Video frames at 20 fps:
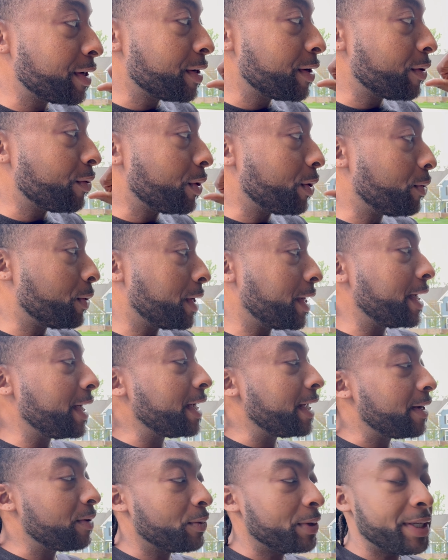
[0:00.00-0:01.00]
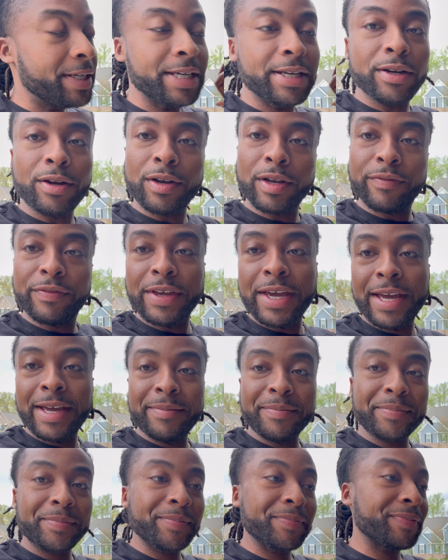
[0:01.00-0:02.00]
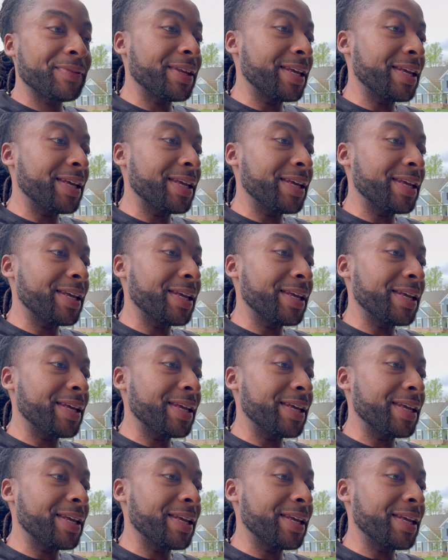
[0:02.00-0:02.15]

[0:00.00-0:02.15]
we went ahead and we did all of that.